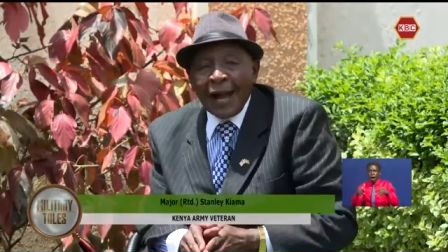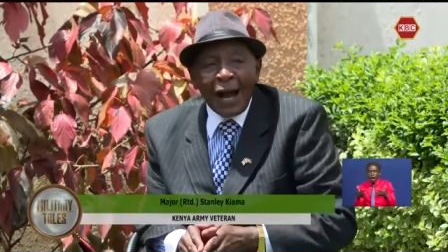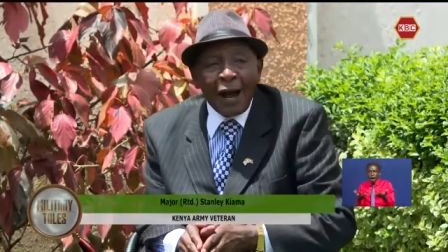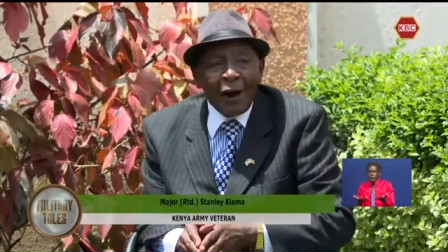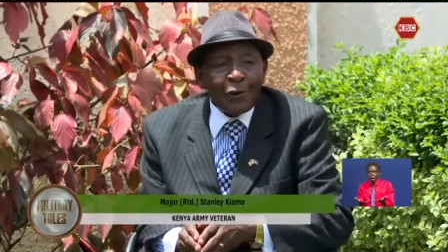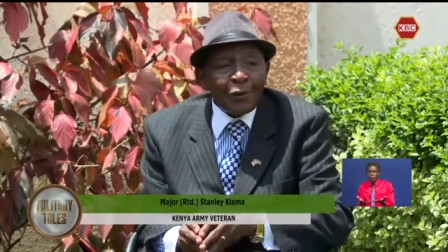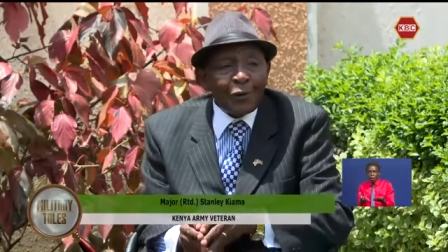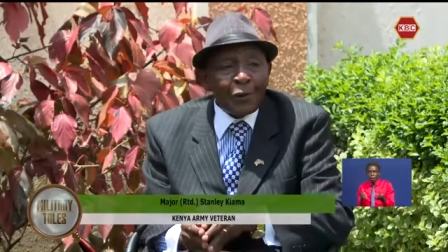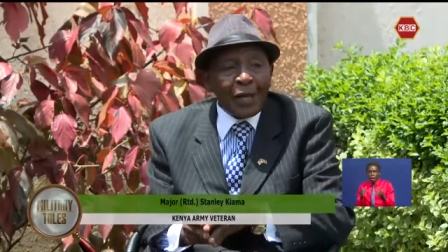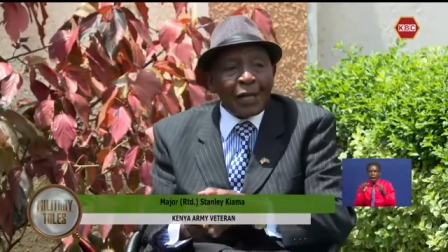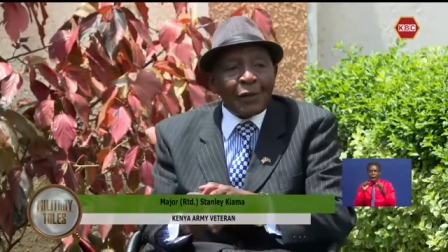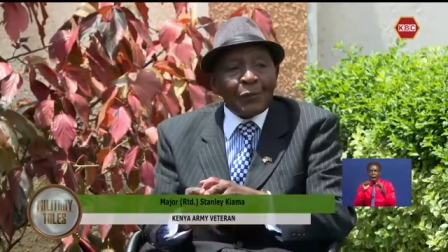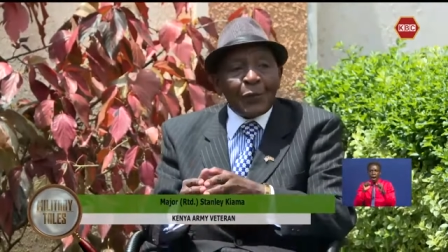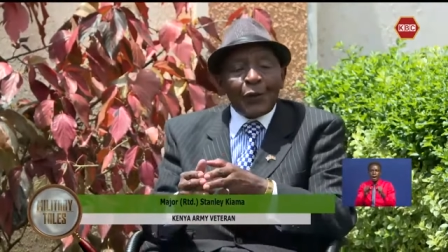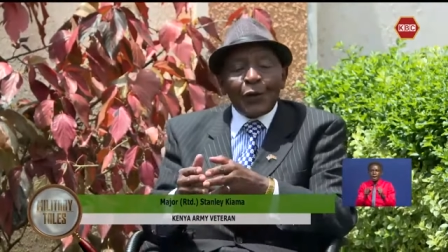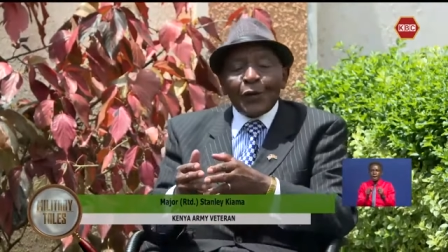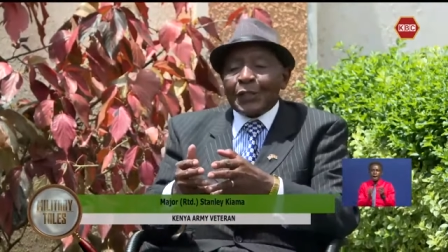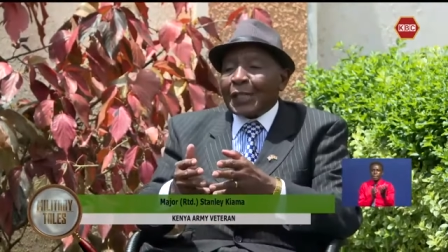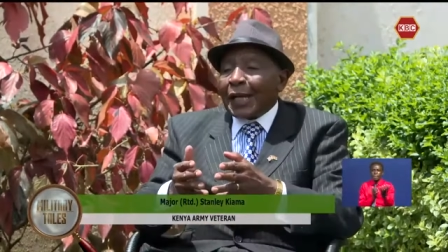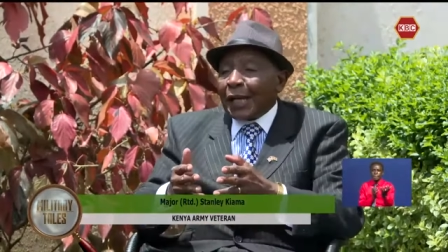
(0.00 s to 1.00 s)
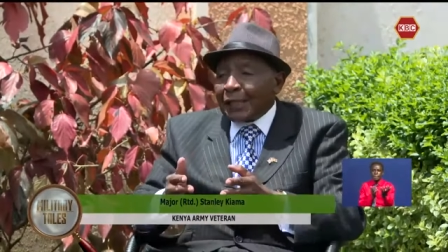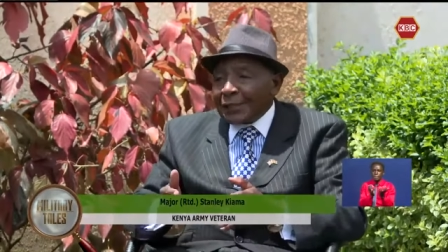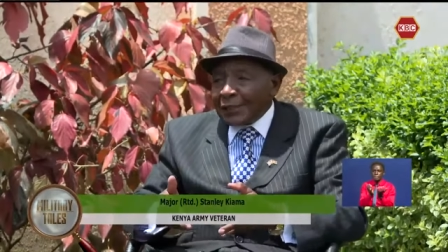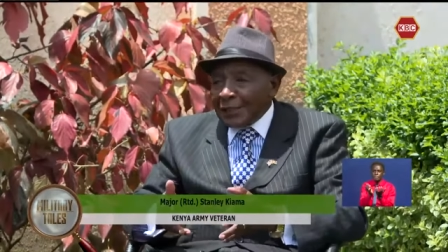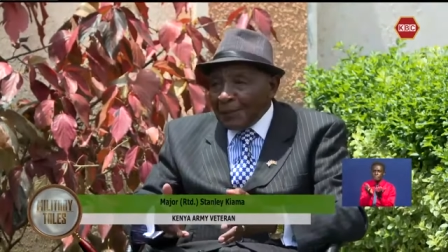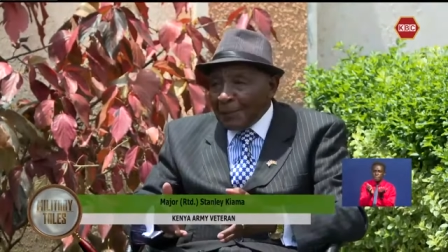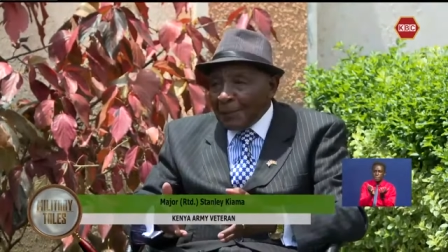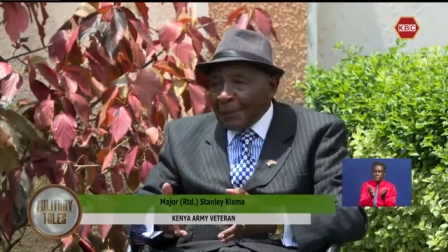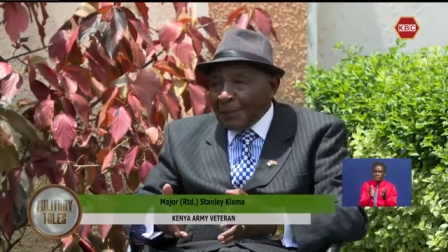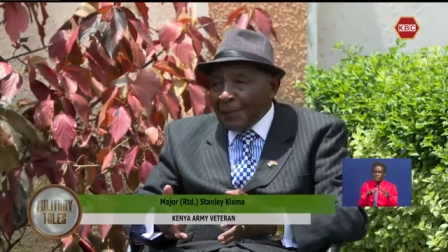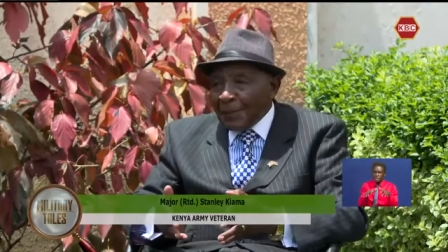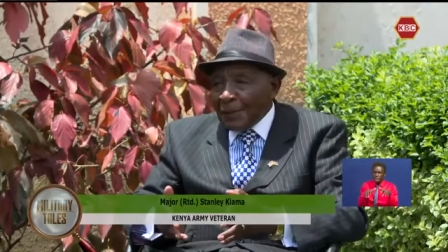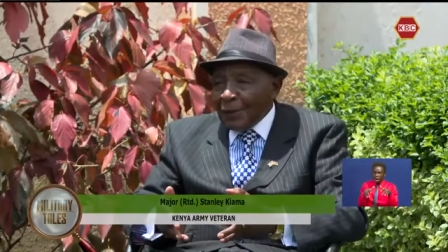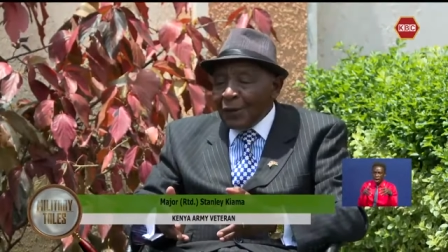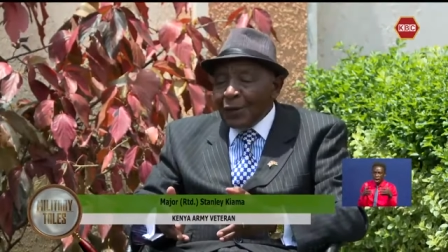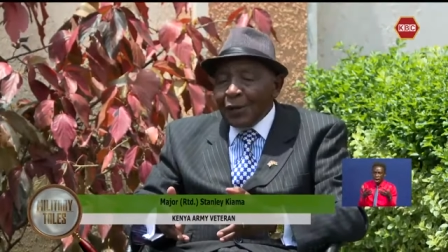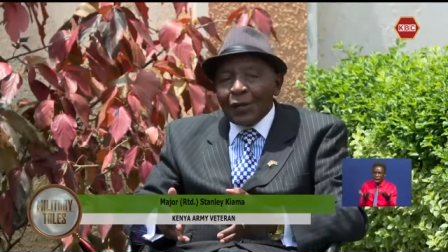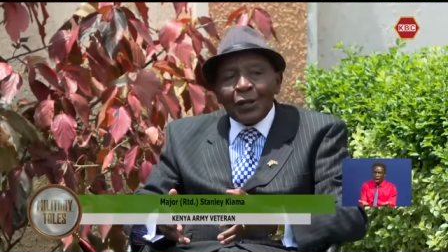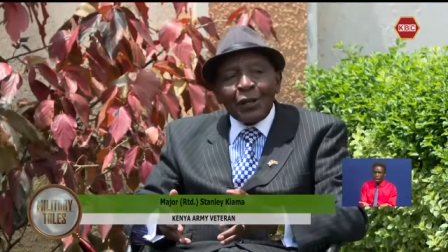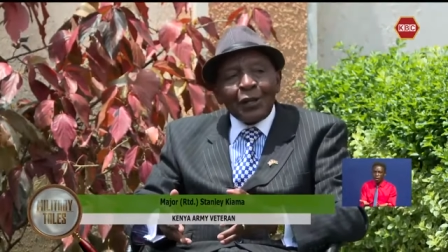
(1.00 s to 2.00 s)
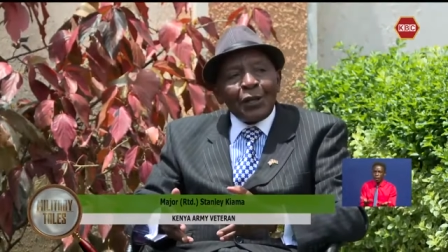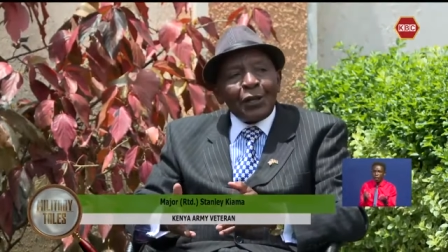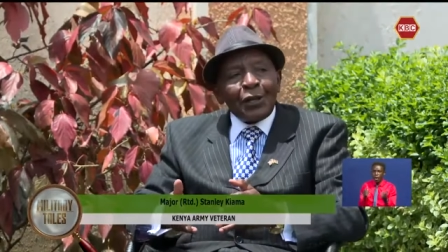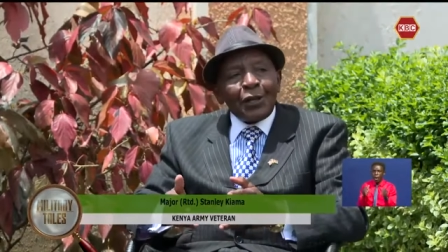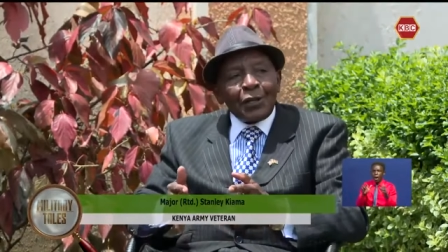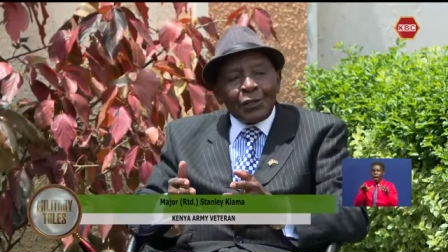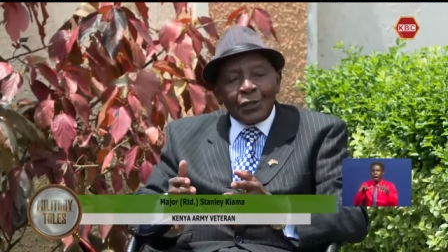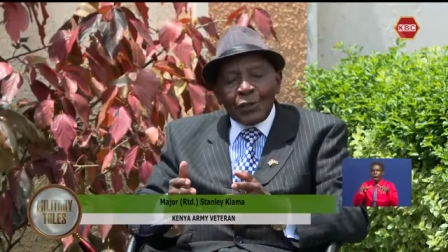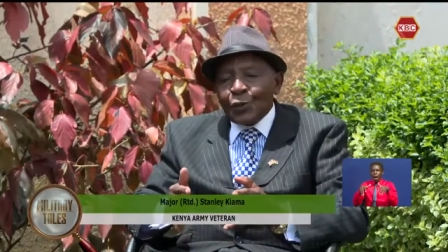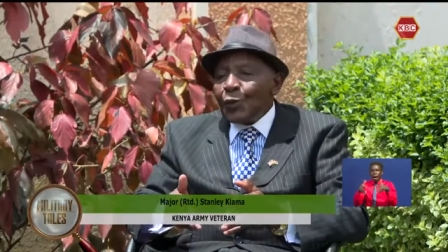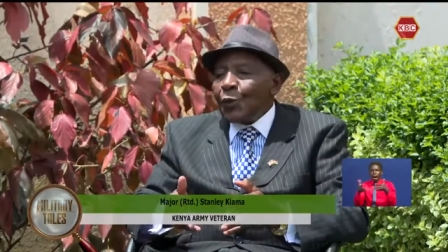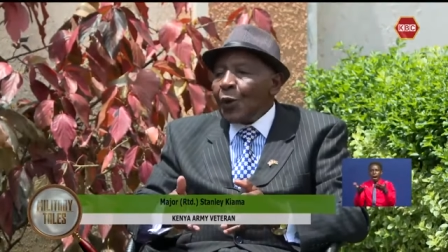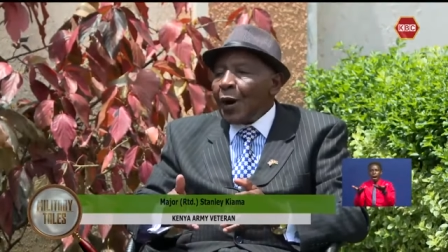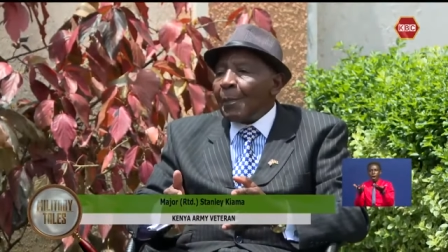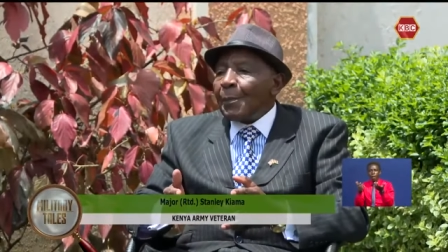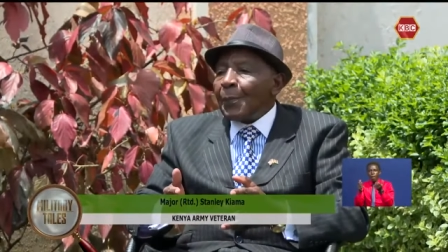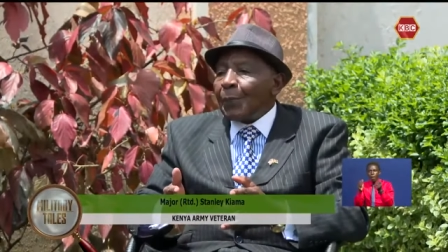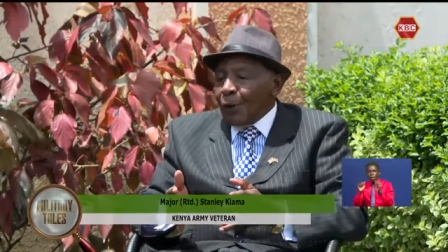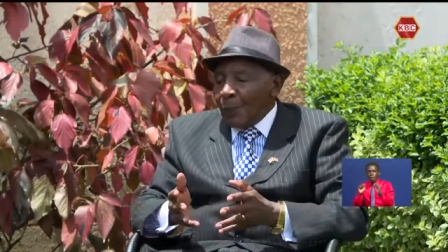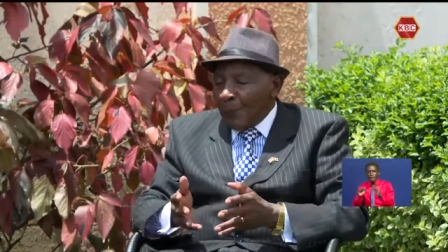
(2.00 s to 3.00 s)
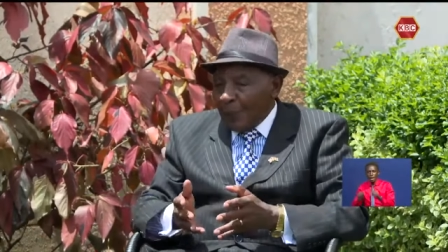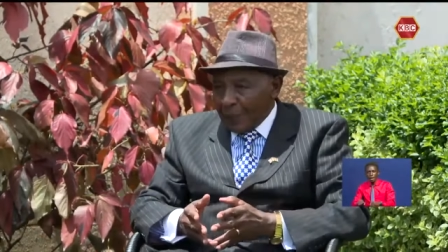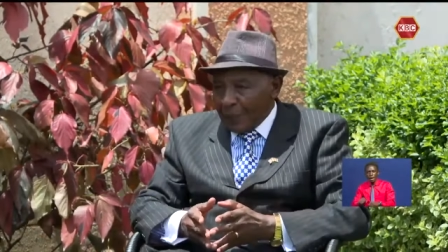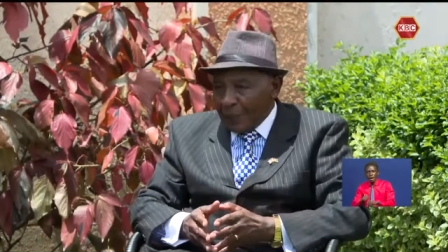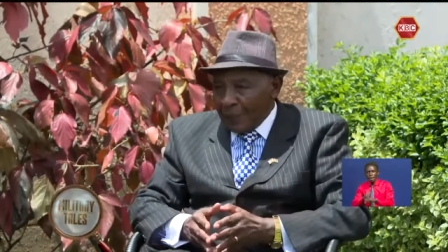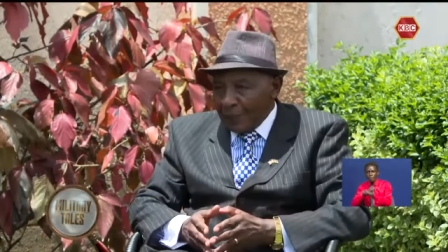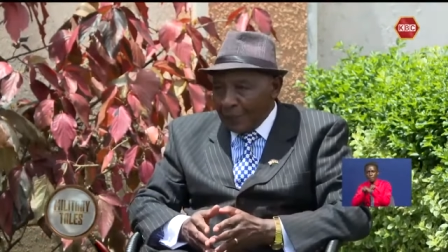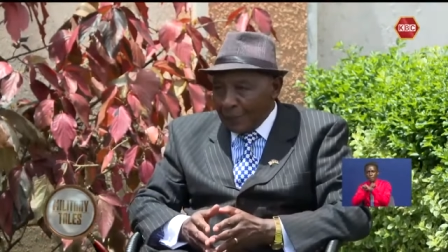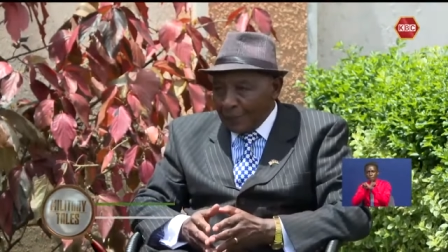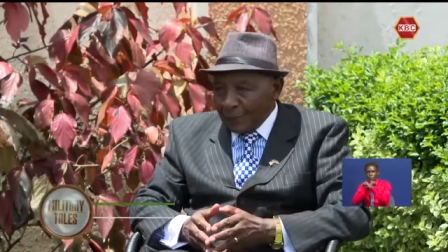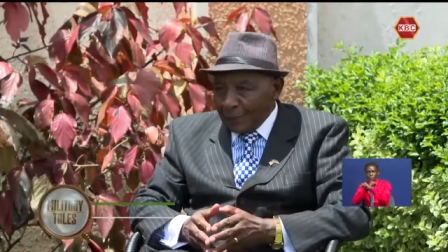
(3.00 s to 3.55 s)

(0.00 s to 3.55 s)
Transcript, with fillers: how you can protect your property.